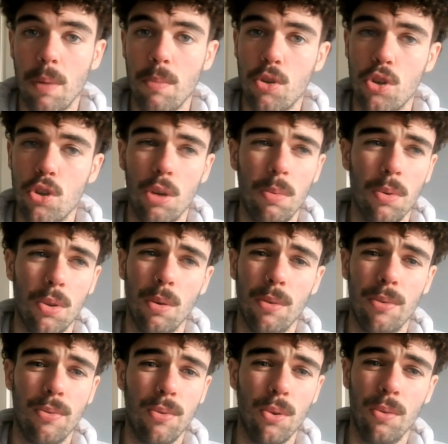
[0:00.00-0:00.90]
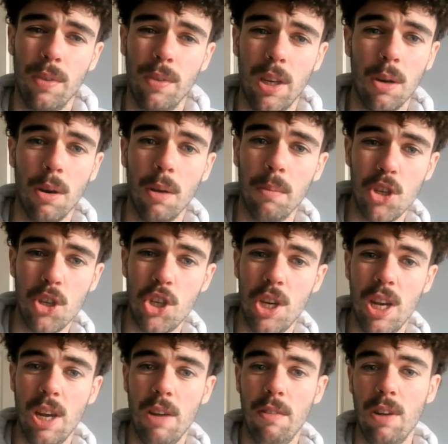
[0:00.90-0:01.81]
I'm sure we'll do a full video on
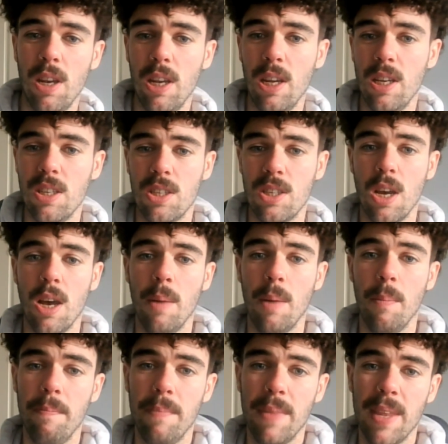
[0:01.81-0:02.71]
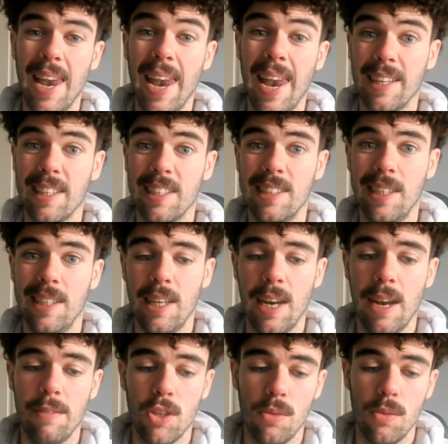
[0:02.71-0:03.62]
Moshiri and his legacy
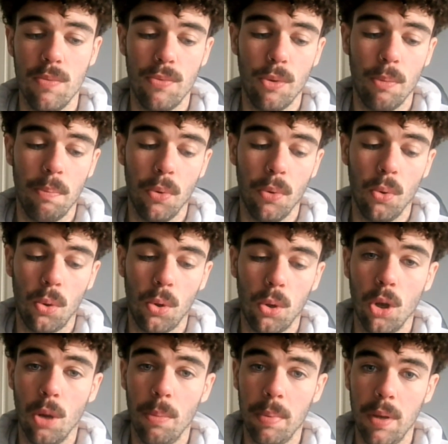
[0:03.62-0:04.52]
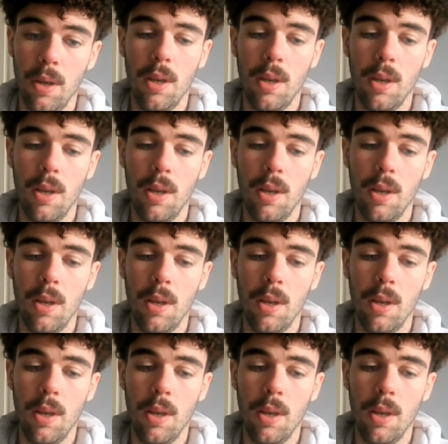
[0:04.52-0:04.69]
at Everton Football Club.